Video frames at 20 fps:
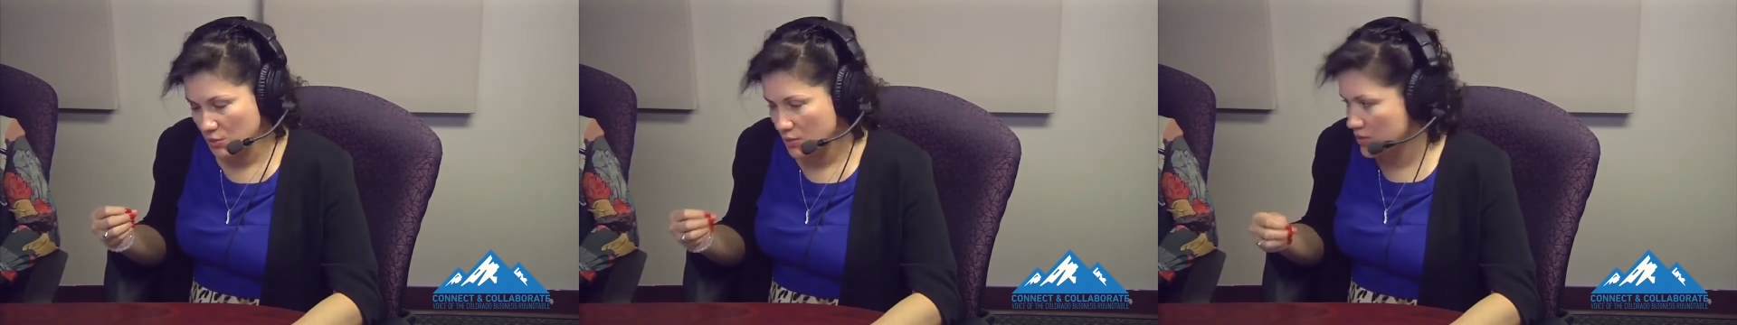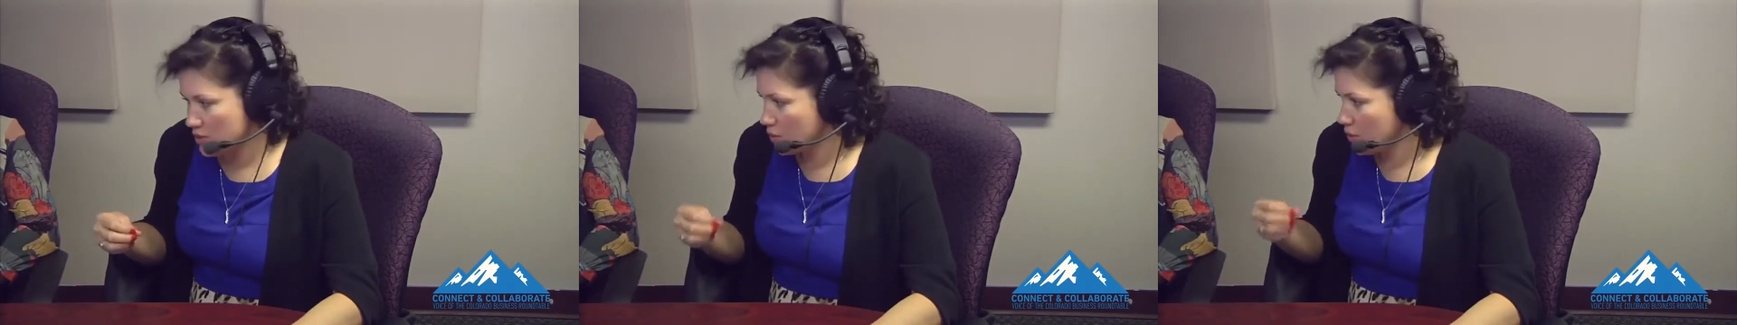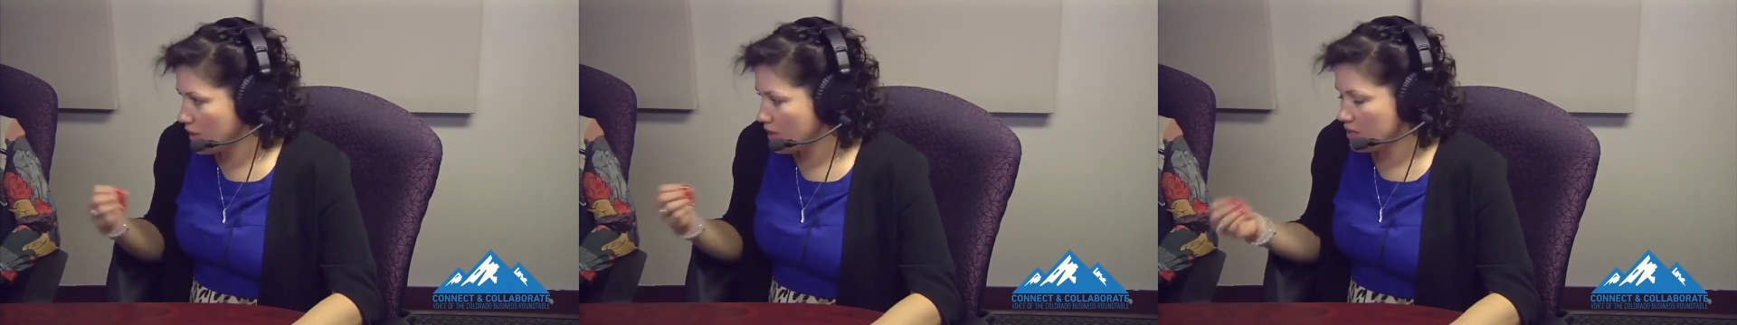
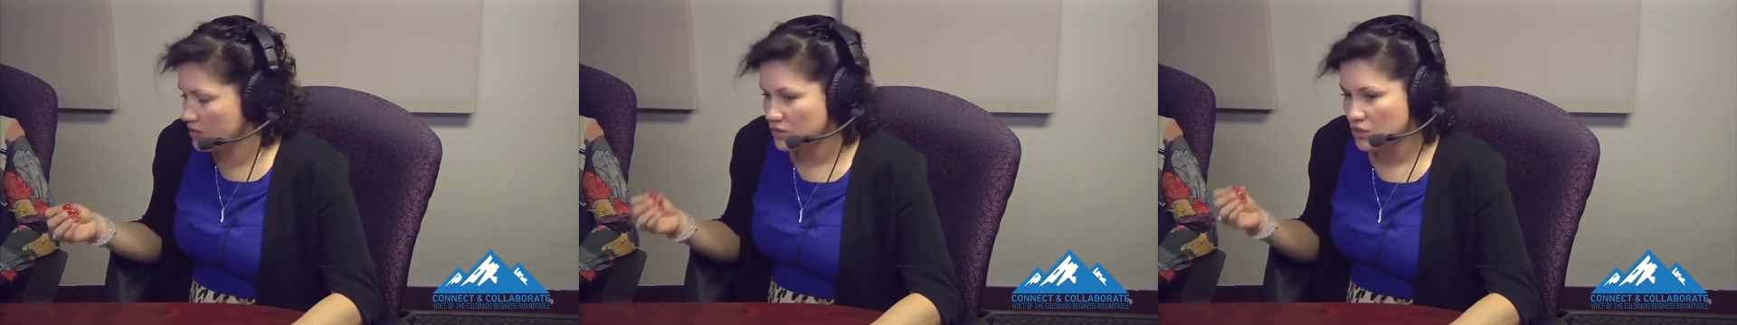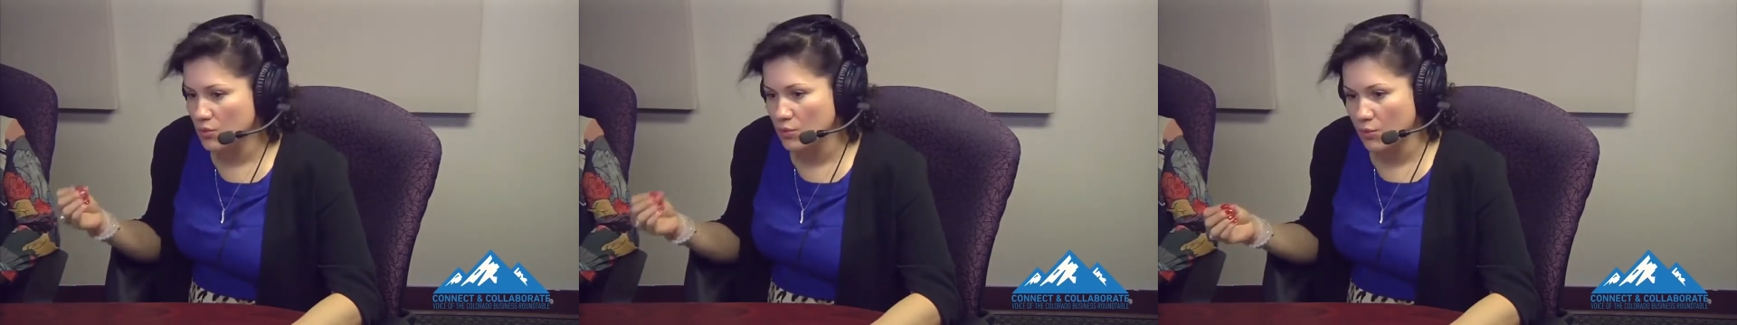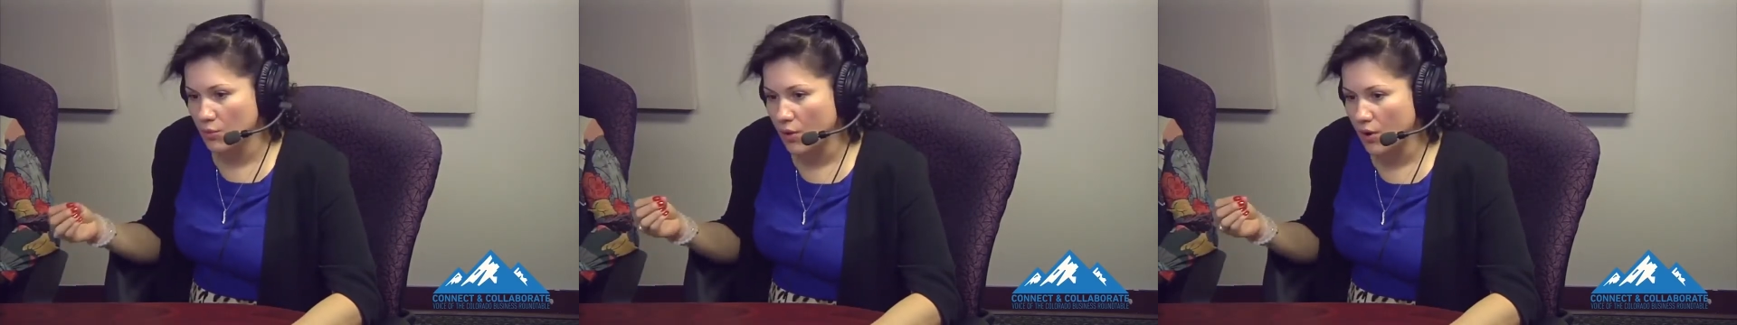When you hit
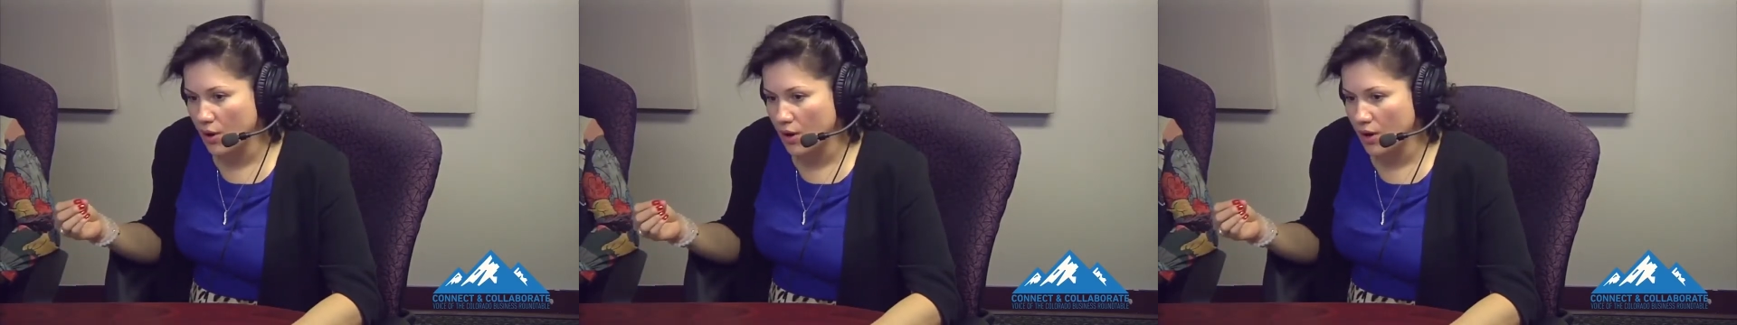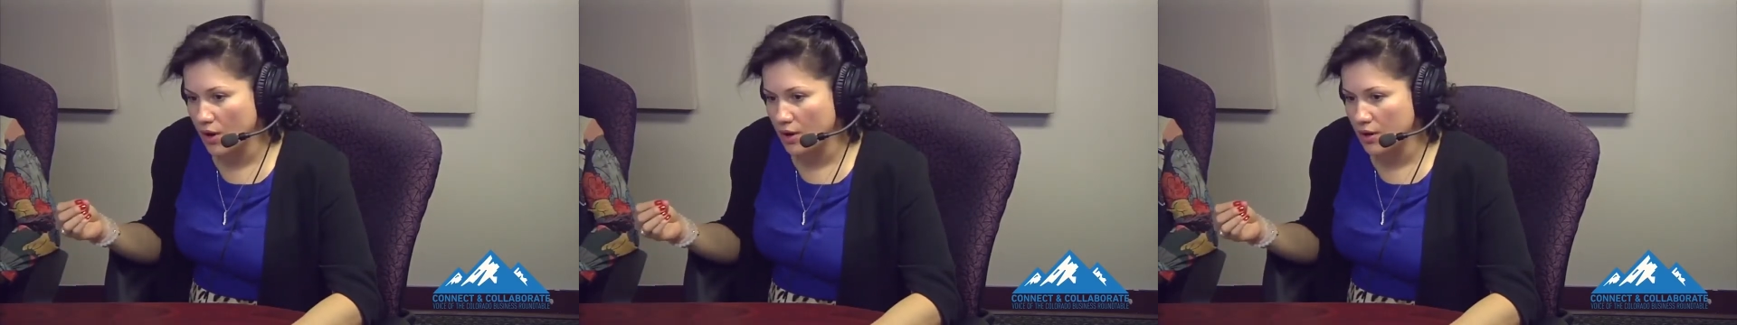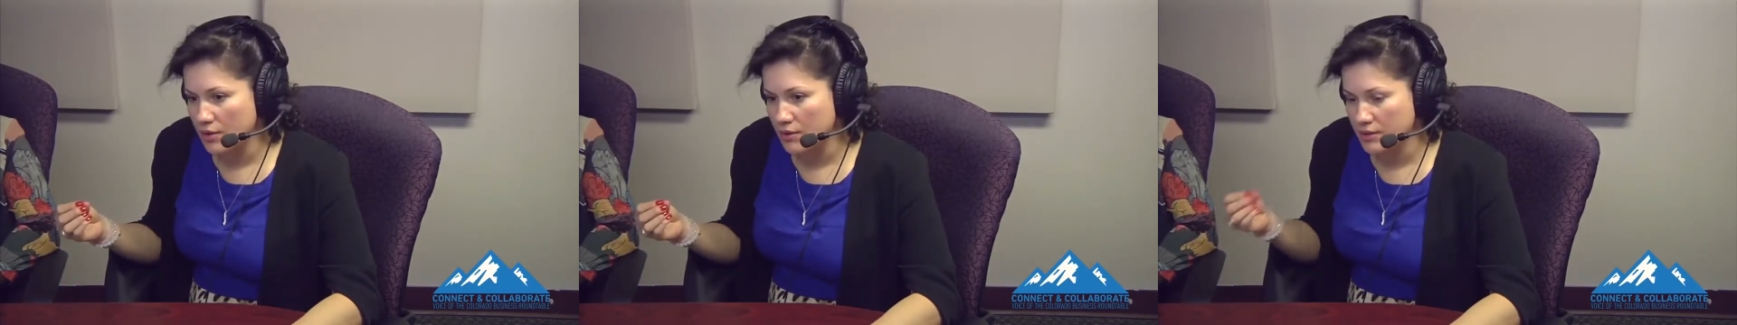the
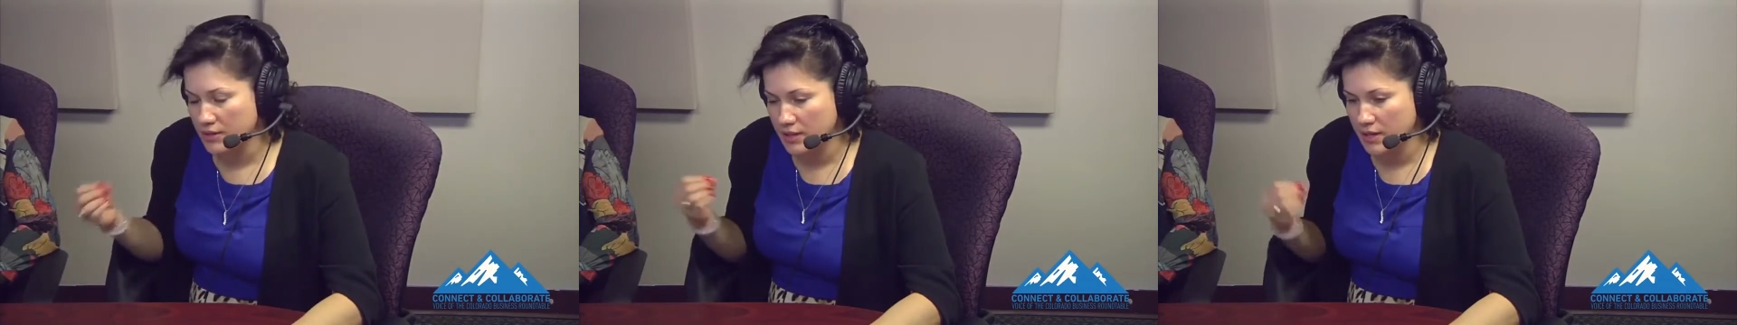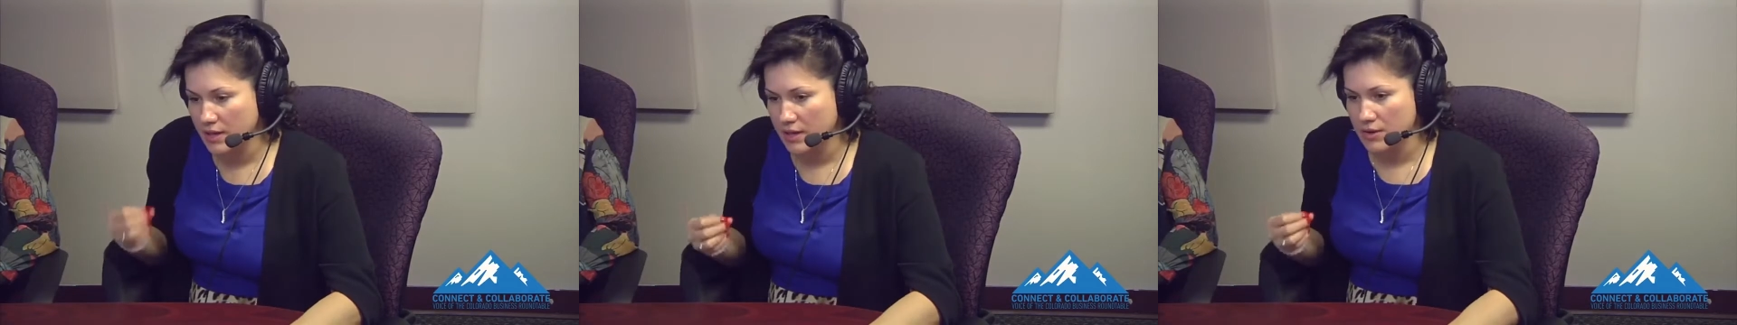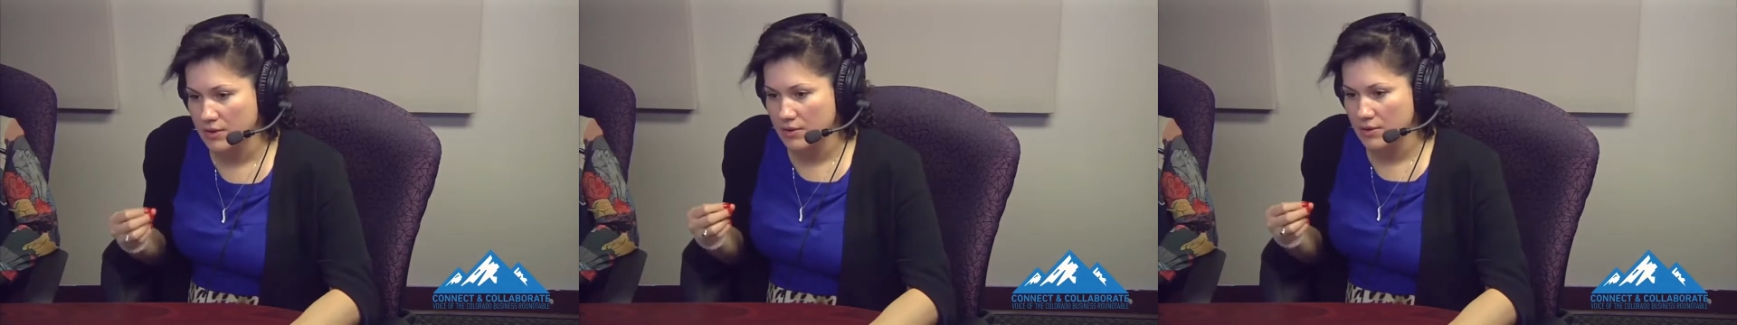wall,
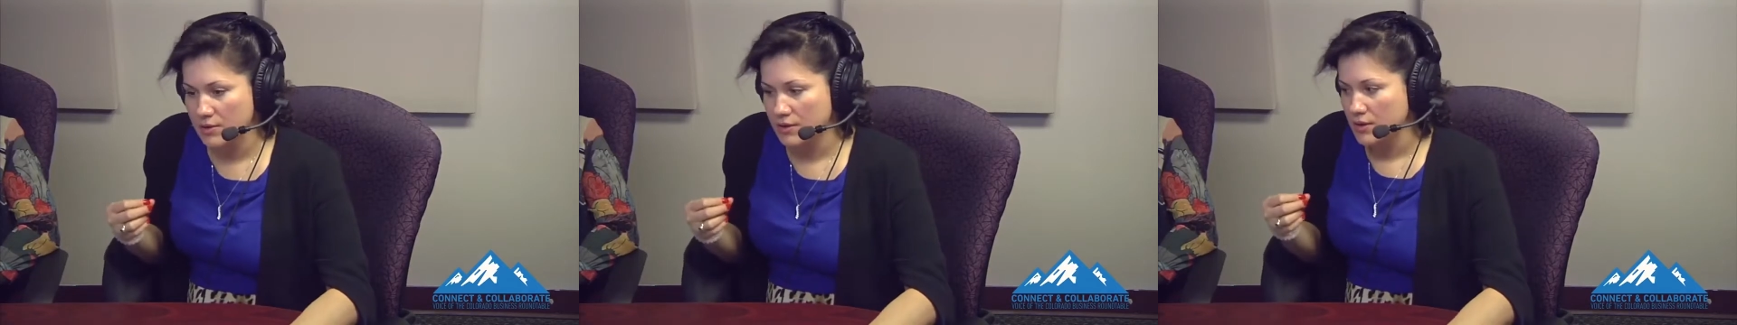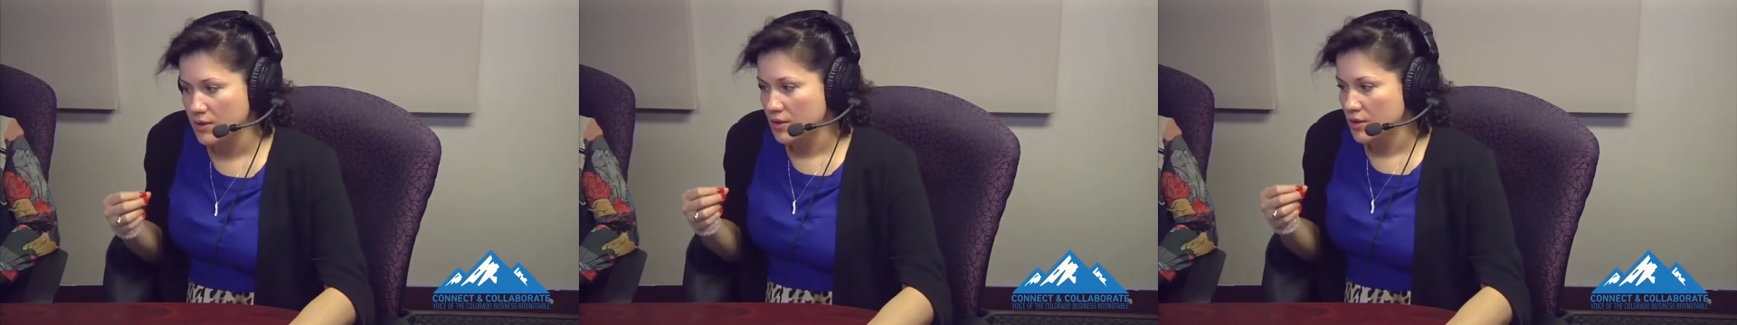Gayle,